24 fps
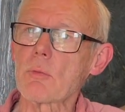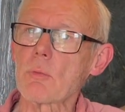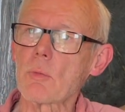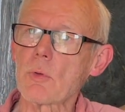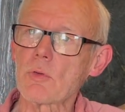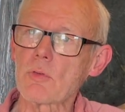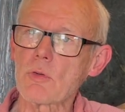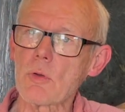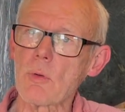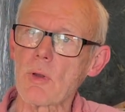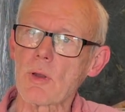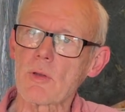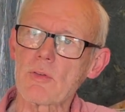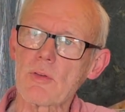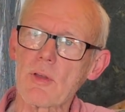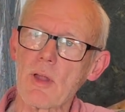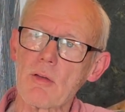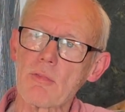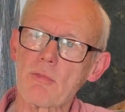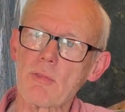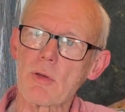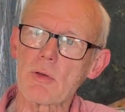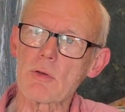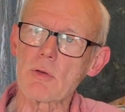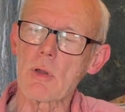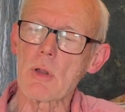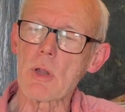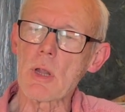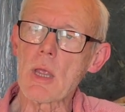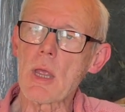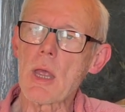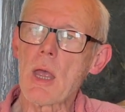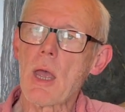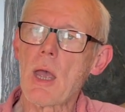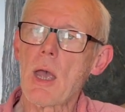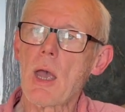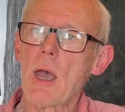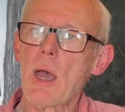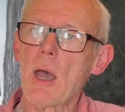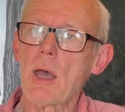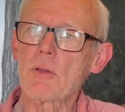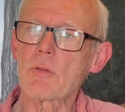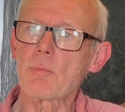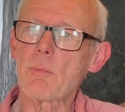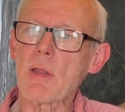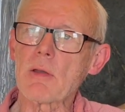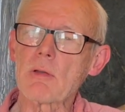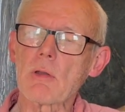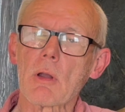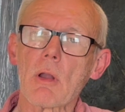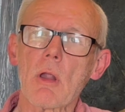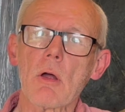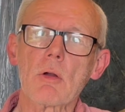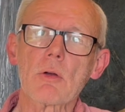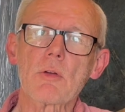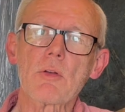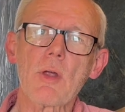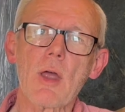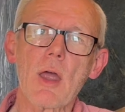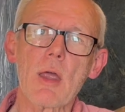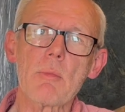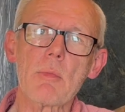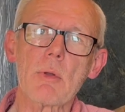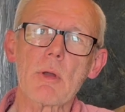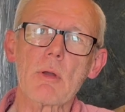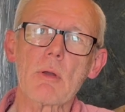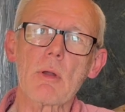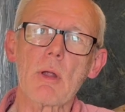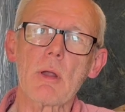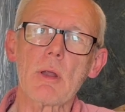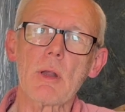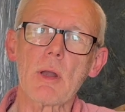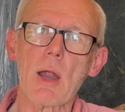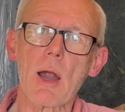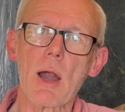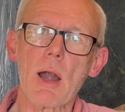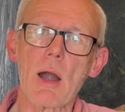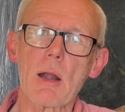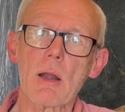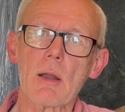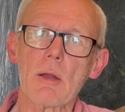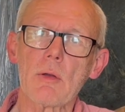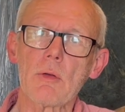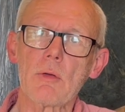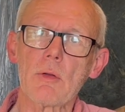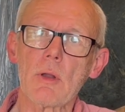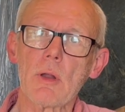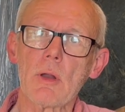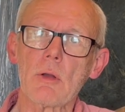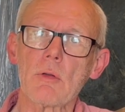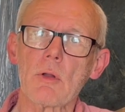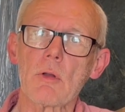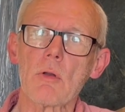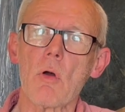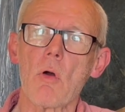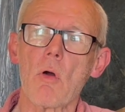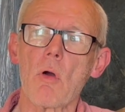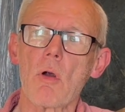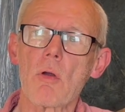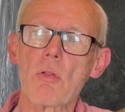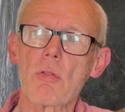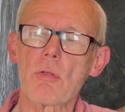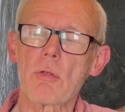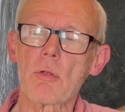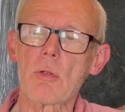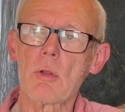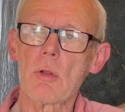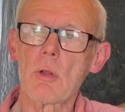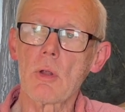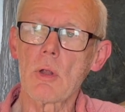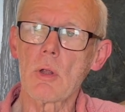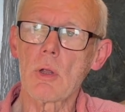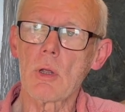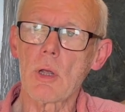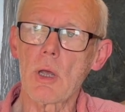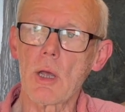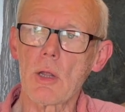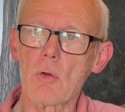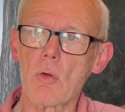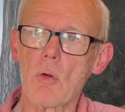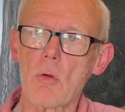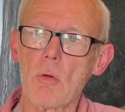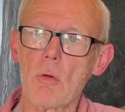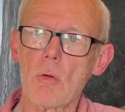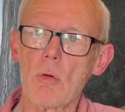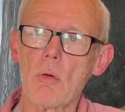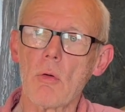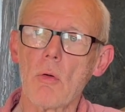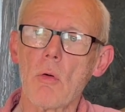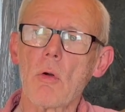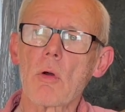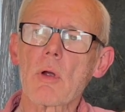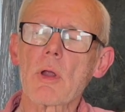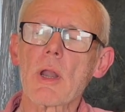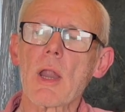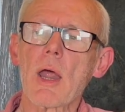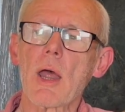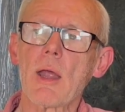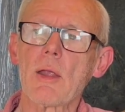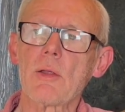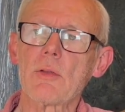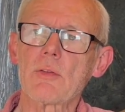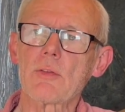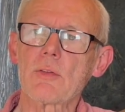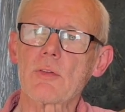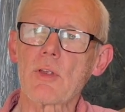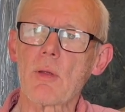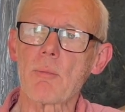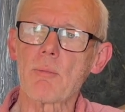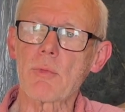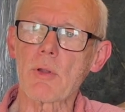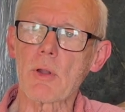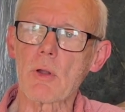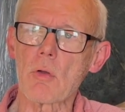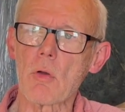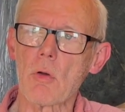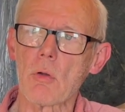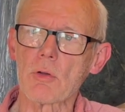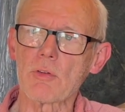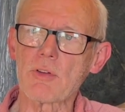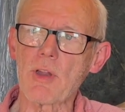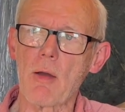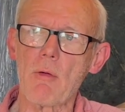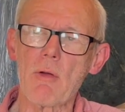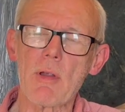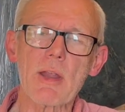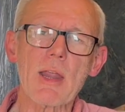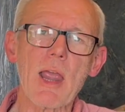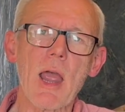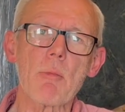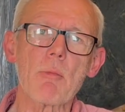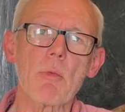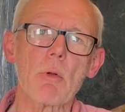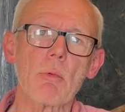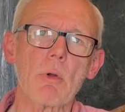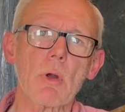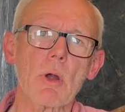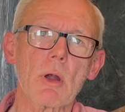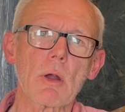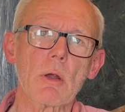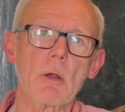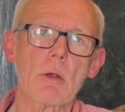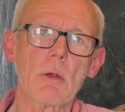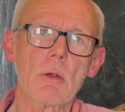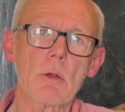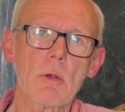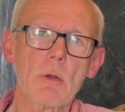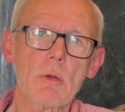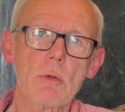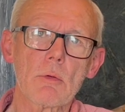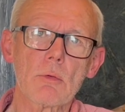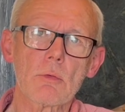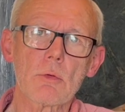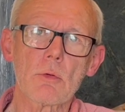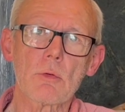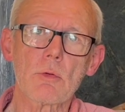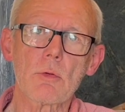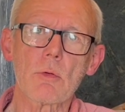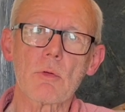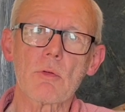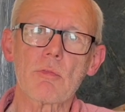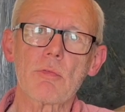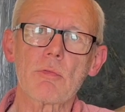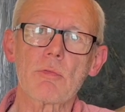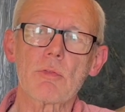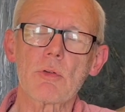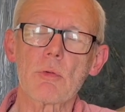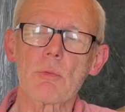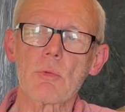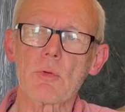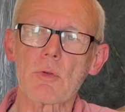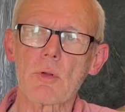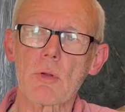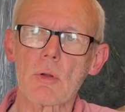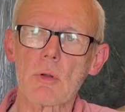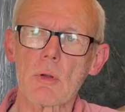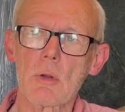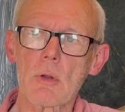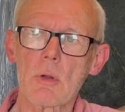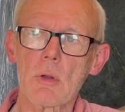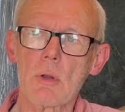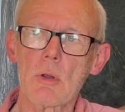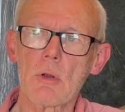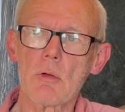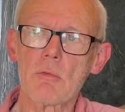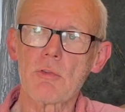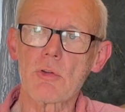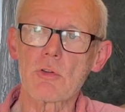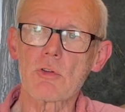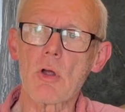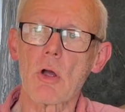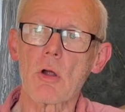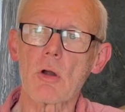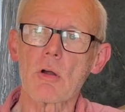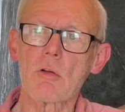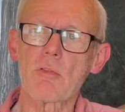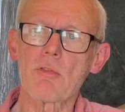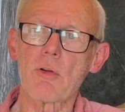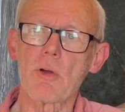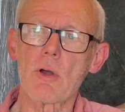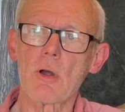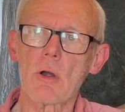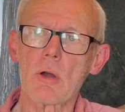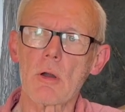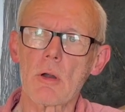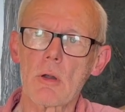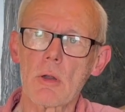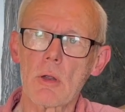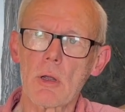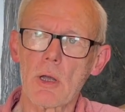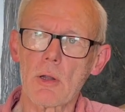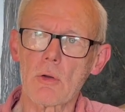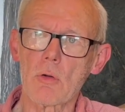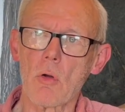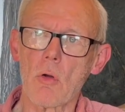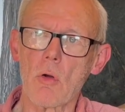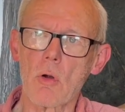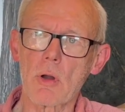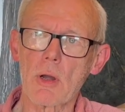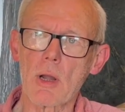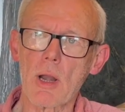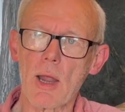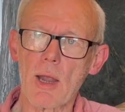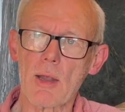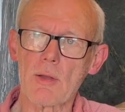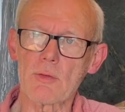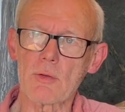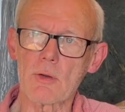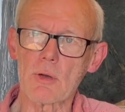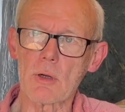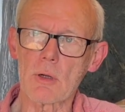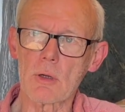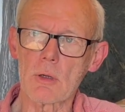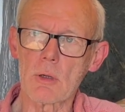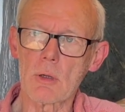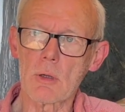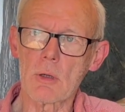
was doing stuff, and had spent a long time in Ireland in the north, and organised something called Derry Camera Work. She was a photographer and organiser